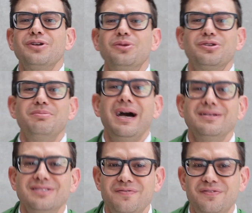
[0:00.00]
to go to
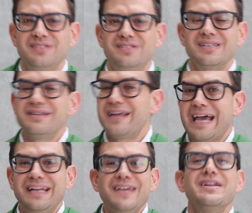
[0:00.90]
Mass every Sunday
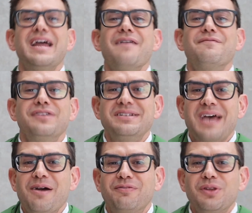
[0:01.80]
and even every
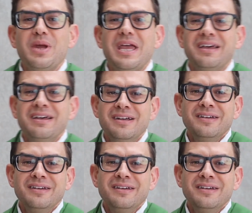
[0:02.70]
day of the week.